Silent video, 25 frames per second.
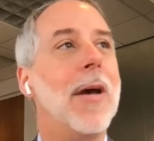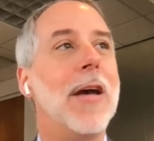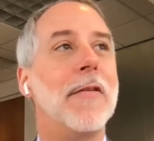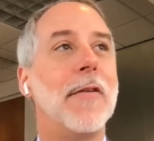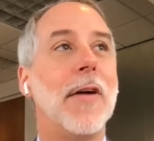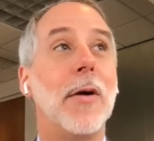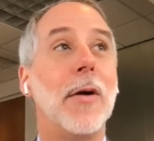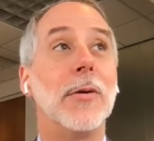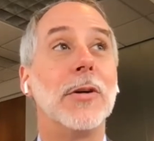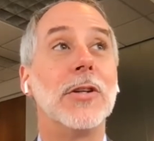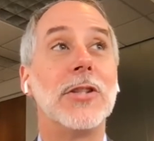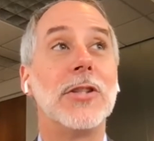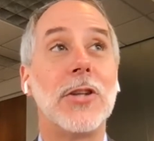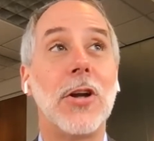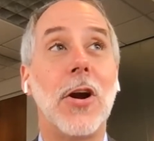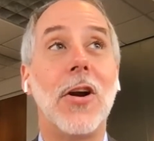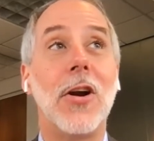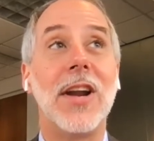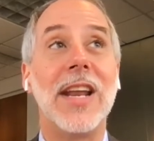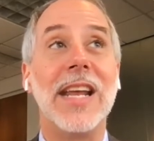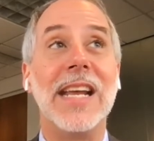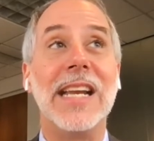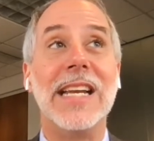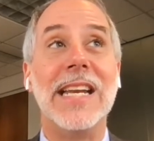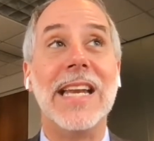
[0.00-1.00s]
If I were
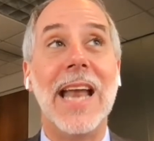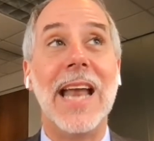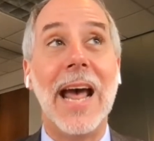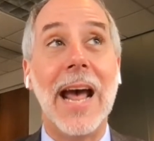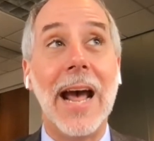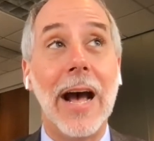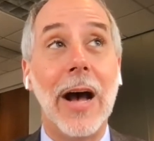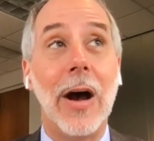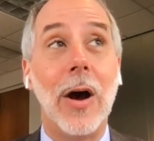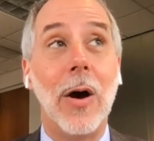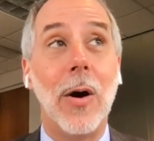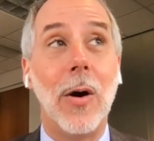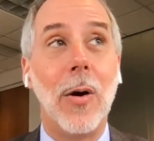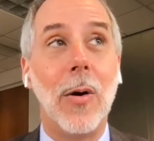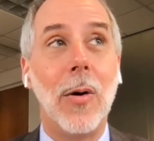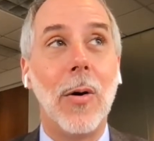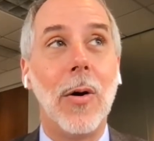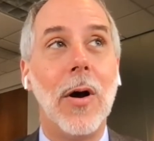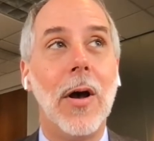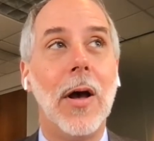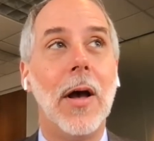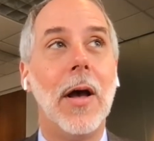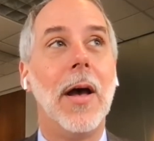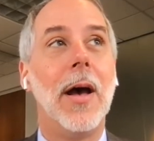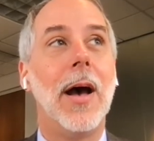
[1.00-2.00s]
starting now,
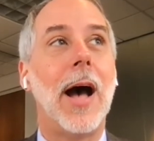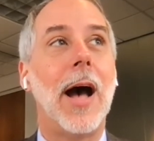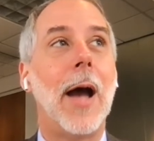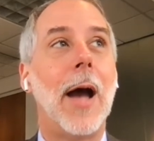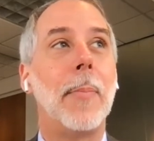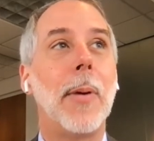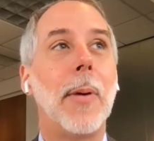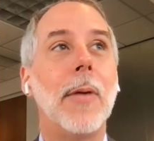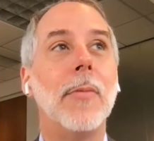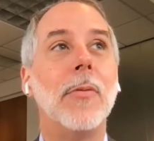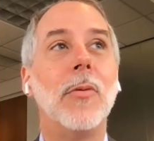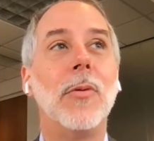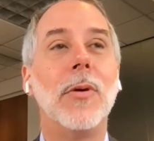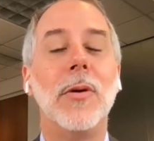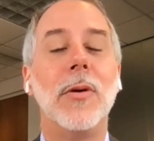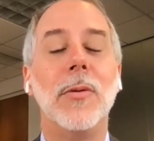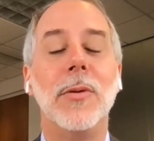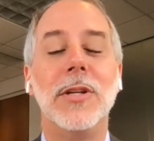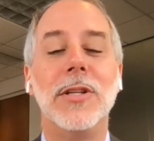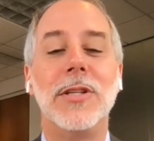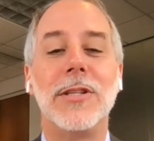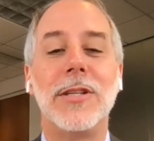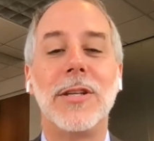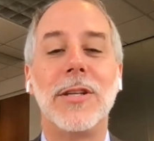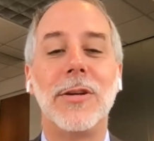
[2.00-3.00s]
I probably
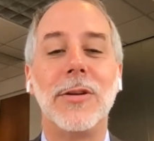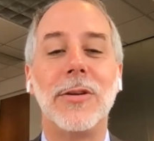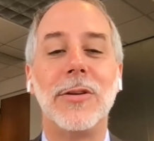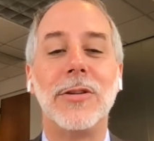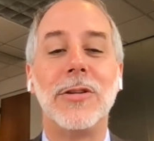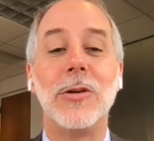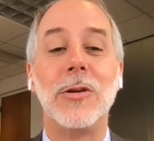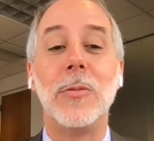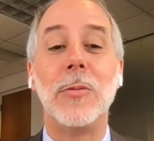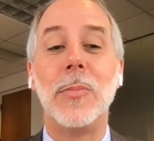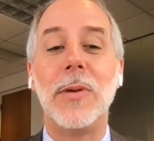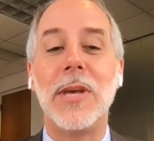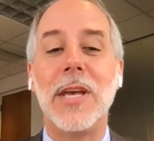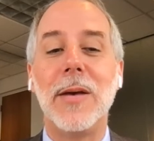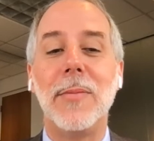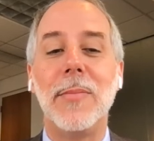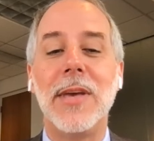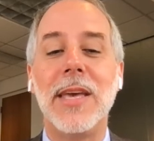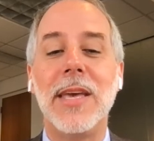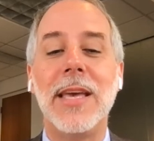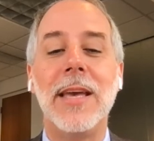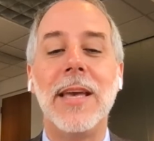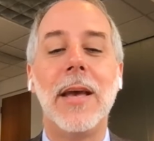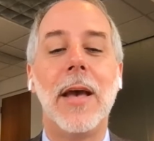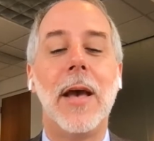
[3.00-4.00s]
would still do
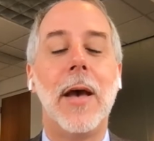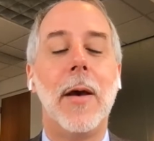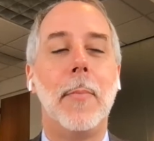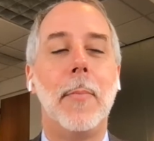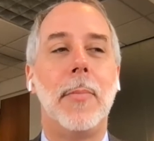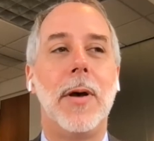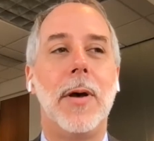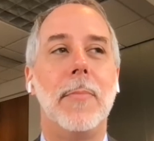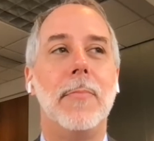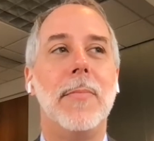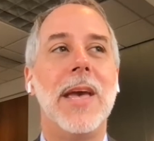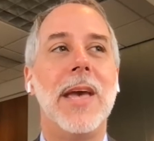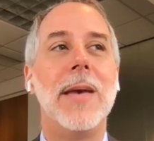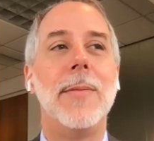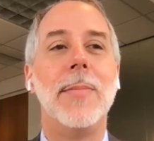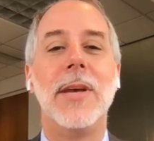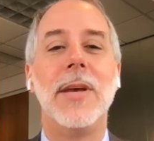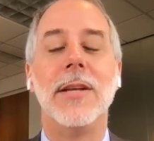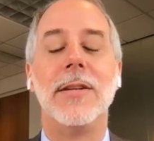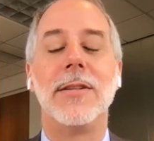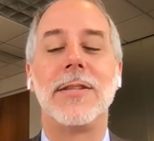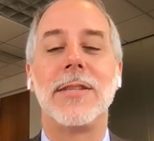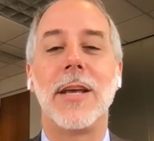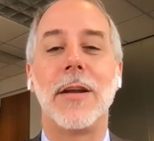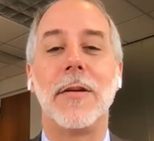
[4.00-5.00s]
BME, but maybe
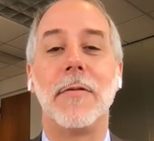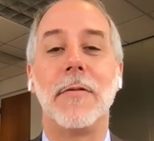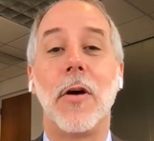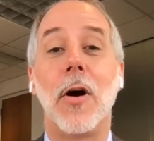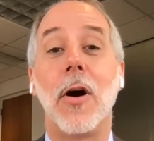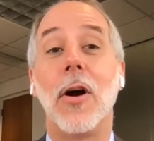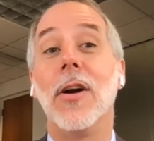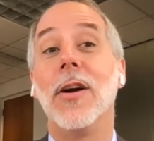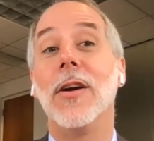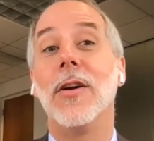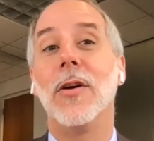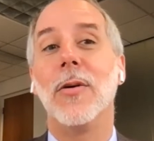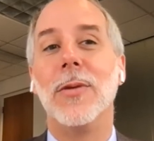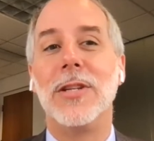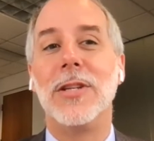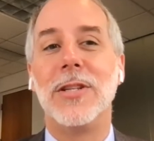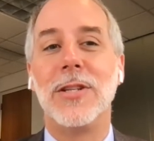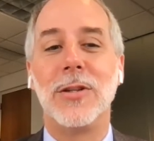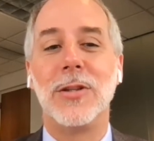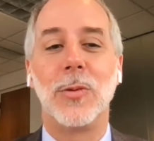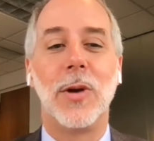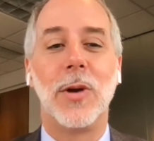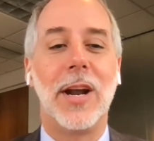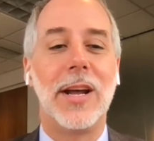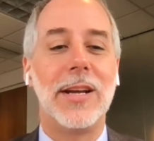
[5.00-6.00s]
instead of heart, which
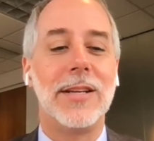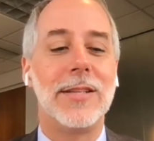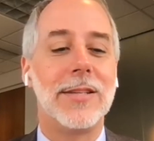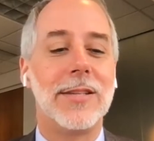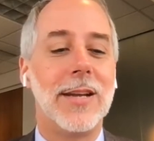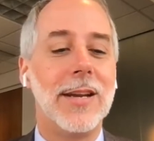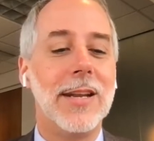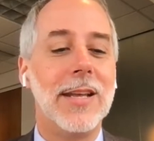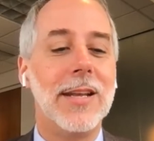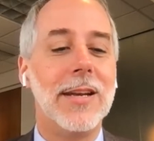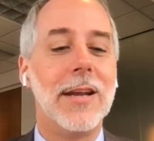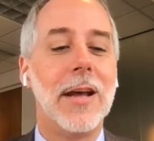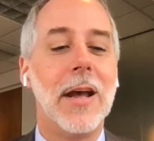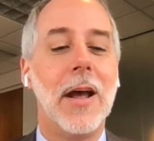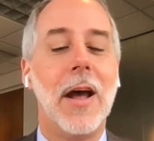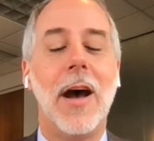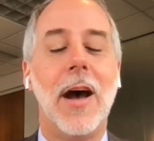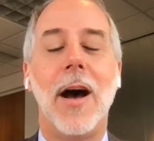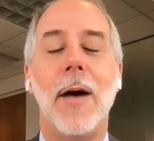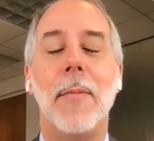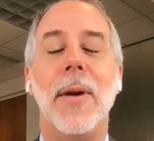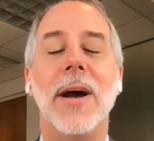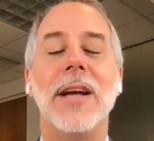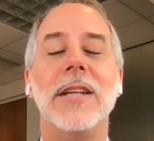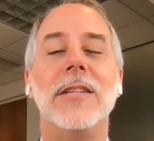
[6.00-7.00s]
is what I studied,
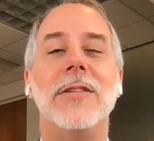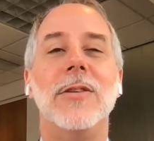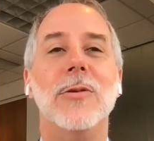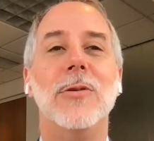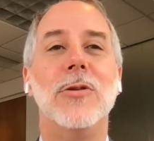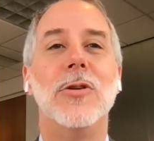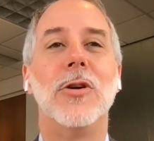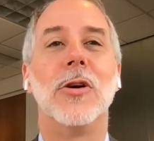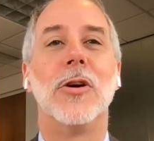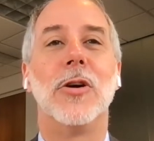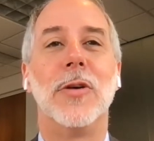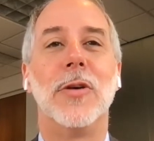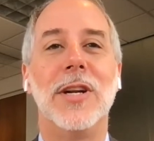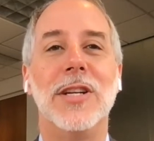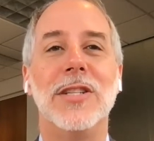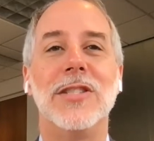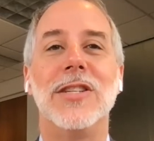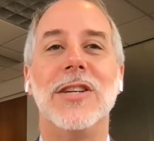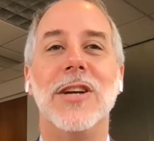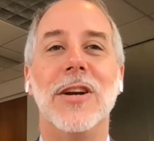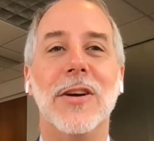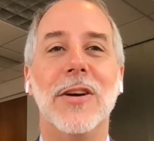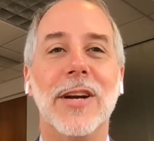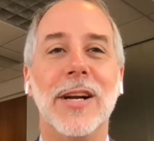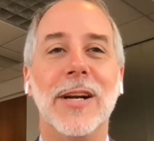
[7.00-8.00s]
I might do
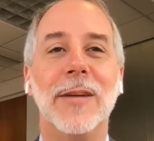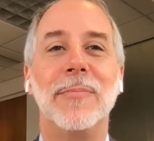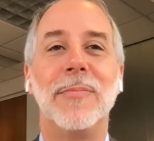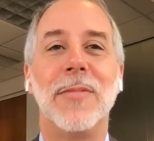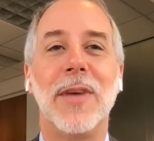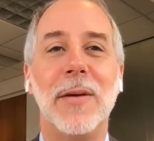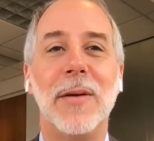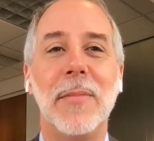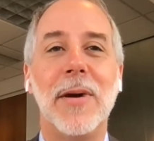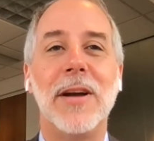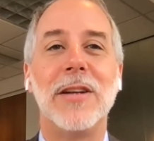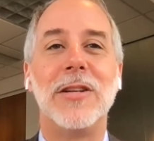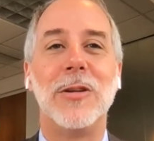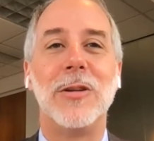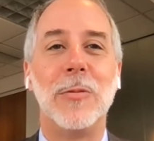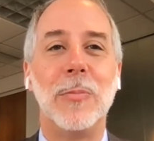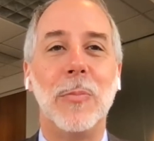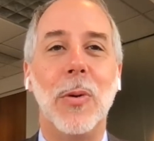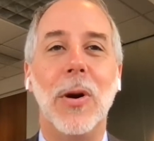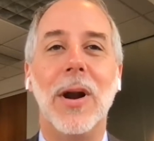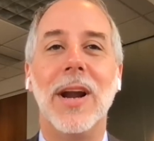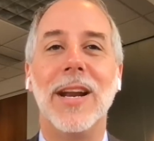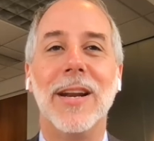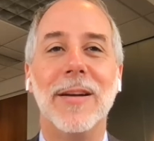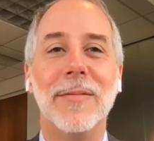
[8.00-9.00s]
neuroengineering. I might do
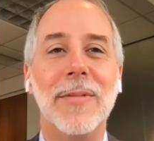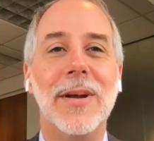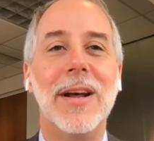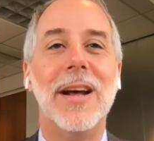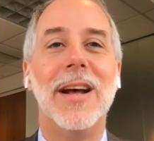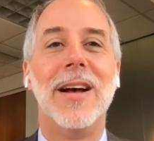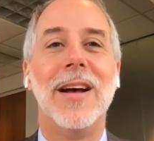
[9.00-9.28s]
brain.